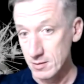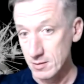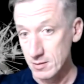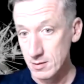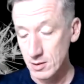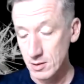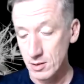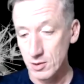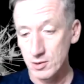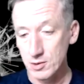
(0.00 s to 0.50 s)

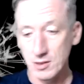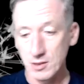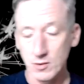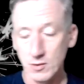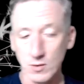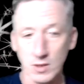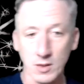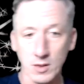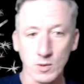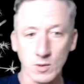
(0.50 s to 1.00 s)
used in the
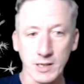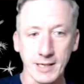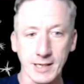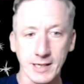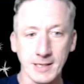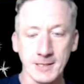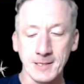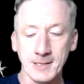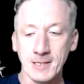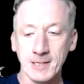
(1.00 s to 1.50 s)
right way.
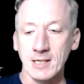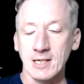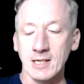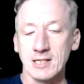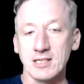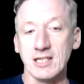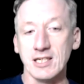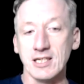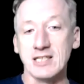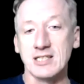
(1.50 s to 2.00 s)
So
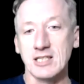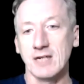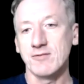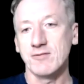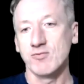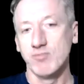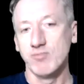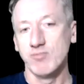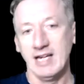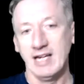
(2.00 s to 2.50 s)
this stuff's
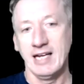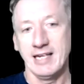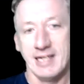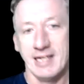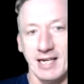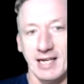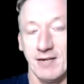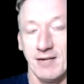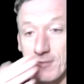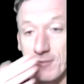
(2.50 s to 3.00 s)
really
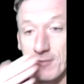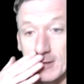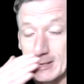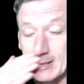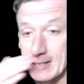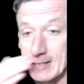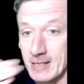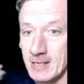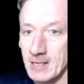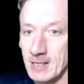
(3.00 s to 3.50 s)
key for us.
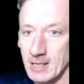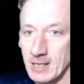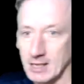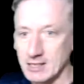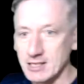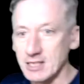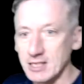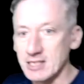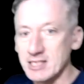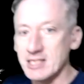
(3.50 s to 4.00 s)
And
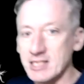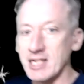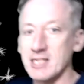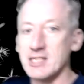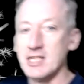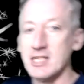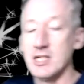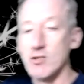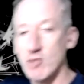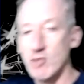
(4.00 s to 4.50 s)
so the 6
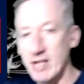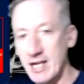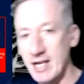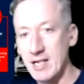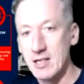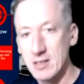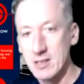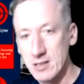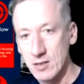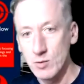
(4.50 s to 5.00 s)

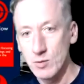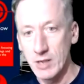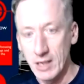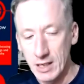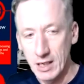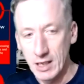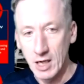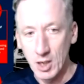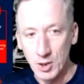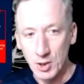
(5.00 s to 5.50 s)
ingredients that we're going to
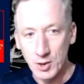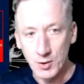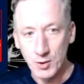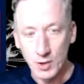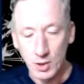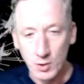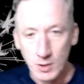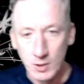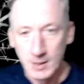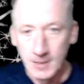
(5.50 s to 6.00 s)
go
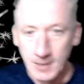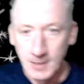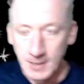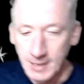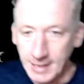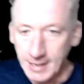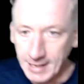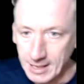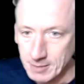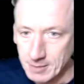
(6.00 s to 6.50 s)
through,
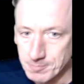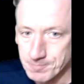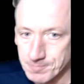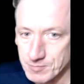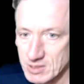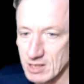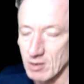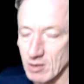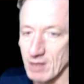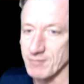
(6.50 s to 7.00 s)

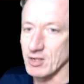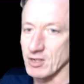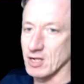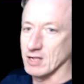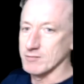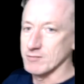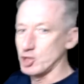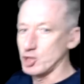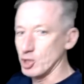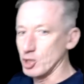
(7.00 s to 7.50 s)
so I've kind
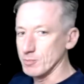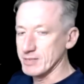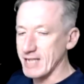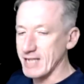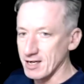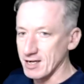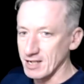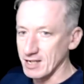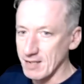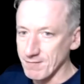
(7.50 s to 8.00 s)
of chopped
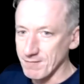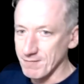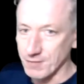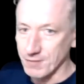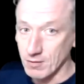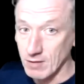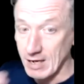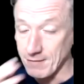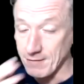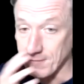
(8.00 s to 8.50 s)
down an
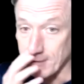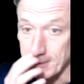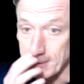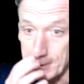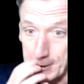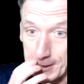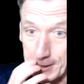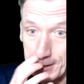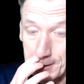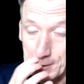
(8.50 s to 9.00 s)
infographic that
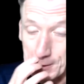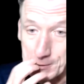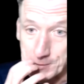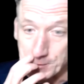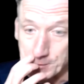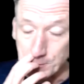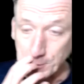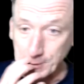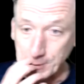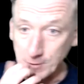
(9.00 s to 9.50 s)
I use
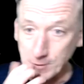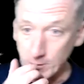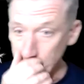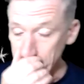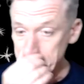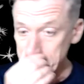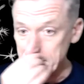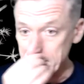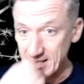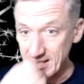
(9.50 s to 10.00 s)
with the
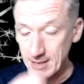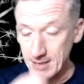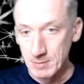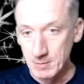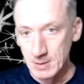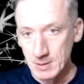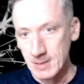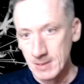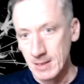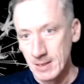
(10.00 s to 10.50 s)
rowing team
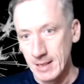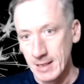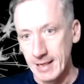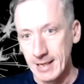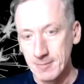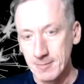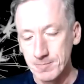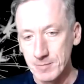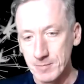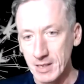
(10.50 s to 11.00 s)

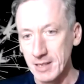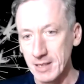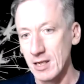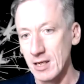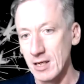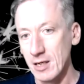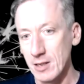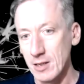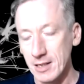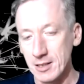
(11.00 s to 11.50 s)
in
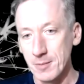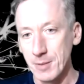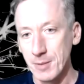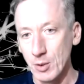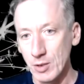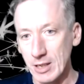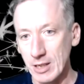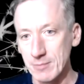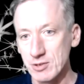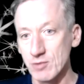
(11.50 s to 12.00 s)
the build
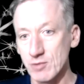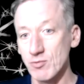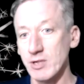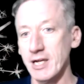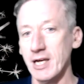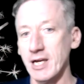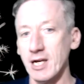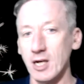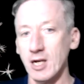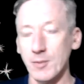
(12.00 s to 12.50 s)
up to
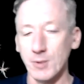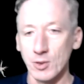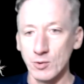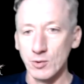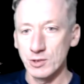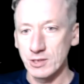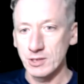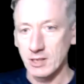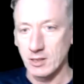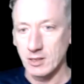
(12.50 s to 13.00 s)
Rio, but
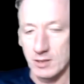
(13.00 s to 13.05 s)
also